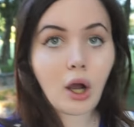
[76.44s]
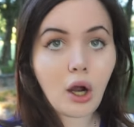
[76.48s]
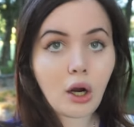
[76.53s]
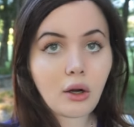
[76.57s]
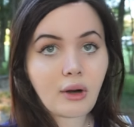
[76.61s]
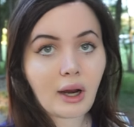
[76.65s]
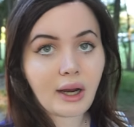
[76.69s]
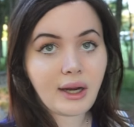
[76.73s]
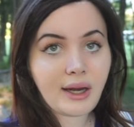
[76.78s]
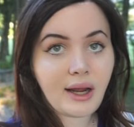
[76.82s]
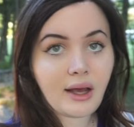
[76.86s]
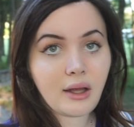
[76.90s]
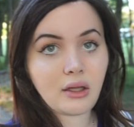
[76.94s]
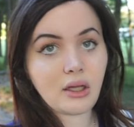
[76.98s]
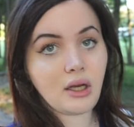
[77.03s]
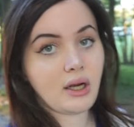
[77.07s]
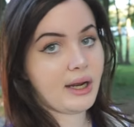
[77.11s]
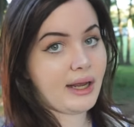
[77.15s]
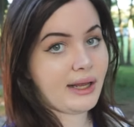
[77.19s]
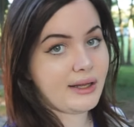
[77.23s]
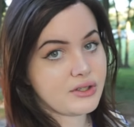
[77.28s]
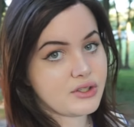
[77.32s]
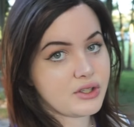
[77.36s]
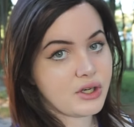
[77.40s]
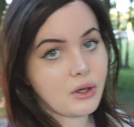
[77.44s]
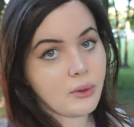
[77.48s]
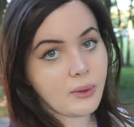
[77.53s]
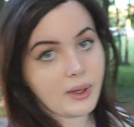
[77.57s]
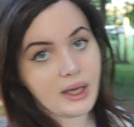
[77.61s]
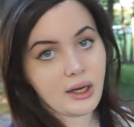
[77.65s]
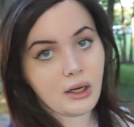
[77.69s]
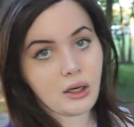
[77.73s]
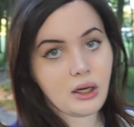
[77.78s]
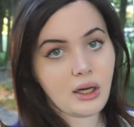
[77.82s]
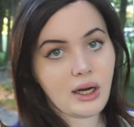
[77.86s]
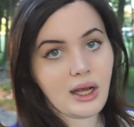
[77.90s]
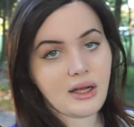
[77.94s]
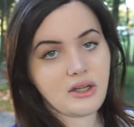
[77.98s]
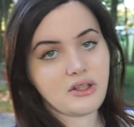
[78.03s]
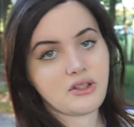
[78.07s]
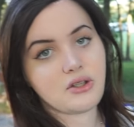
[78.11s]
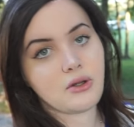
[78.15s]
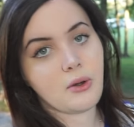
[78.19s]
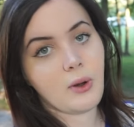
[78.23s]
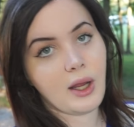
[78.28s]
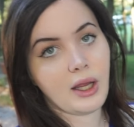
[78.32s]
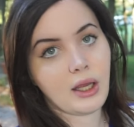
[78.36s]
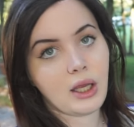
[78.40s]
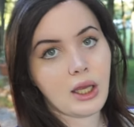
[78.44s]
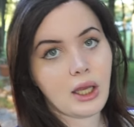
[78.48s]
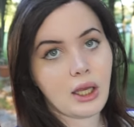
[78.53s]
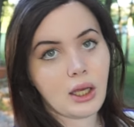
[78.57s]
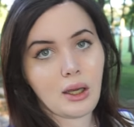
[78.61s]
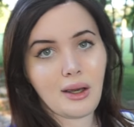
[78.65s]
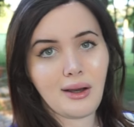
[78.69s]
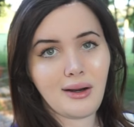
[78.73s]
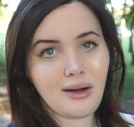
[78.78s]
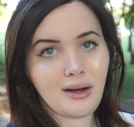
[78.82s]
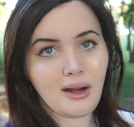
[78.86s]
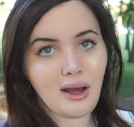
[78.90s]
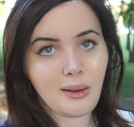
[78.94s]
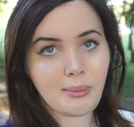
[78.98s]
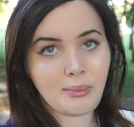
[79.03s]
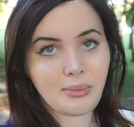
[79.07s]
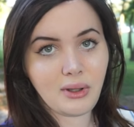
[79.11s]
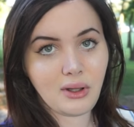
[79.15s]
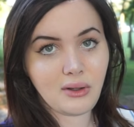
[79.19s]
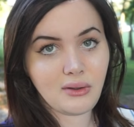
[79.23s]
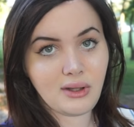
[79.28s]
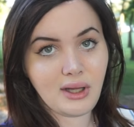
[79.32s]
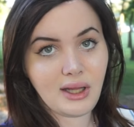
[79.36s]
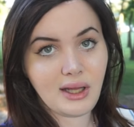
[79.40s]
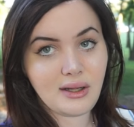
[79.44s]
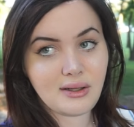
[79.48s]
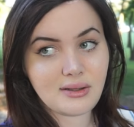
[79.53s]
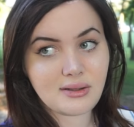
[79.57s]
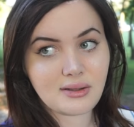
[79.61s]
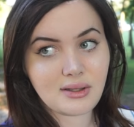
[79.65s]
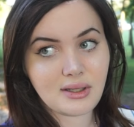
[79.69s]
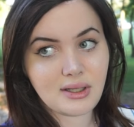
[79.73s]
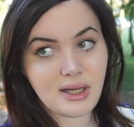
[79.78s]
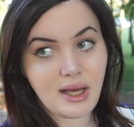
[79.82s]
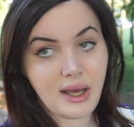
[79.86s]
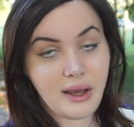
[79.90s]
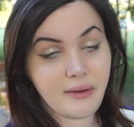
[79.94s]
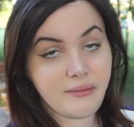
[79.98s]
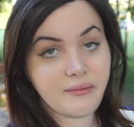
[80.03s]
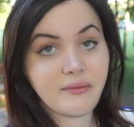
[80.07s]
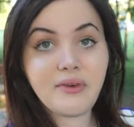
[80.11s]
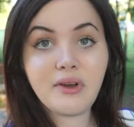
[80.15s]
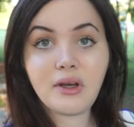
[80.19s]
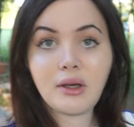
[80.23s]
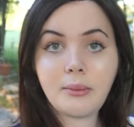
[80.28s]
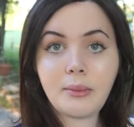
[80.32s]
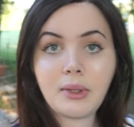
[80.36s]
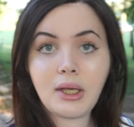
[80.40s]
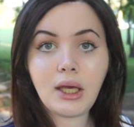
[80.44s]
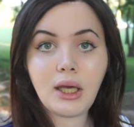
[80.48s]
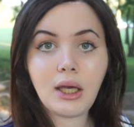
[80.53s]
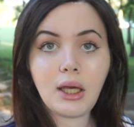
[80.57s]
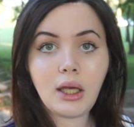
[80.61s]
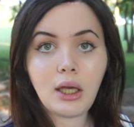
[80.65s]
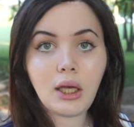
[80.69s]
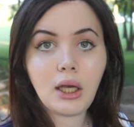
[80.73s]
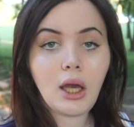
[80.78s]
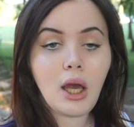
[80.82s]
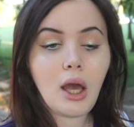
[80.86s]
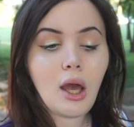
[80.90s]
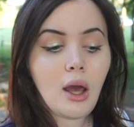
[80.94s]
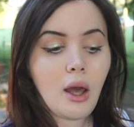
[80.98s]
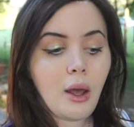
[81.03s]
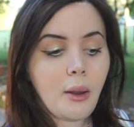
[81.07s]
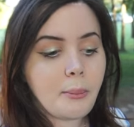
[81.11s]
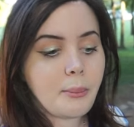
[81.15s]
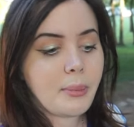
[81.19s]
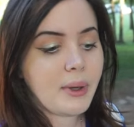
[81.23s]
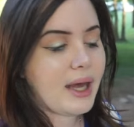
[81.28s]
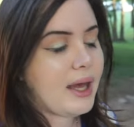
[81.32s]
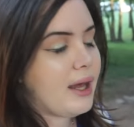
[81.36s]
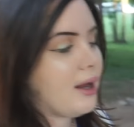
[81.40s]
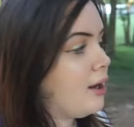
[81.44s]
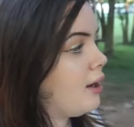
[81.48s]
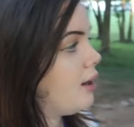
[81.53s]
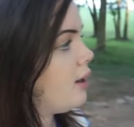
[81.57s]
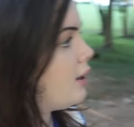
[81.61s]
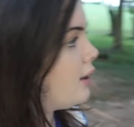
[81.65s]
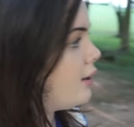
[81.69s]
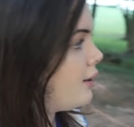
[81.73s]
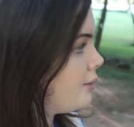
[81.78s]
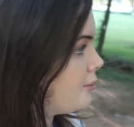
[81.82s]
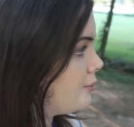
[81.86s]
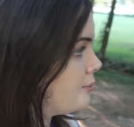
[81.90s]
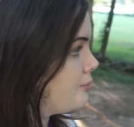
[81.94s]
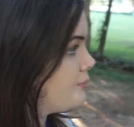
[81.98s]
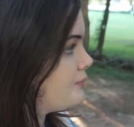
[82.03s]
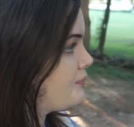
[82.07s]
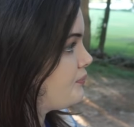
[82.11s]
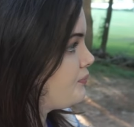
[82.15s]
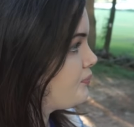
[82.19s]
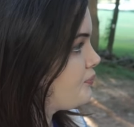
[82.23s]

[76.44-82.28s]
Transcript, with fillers: are right now, there is no internet, so I couldn't upload this the day I'm filming it. But, um,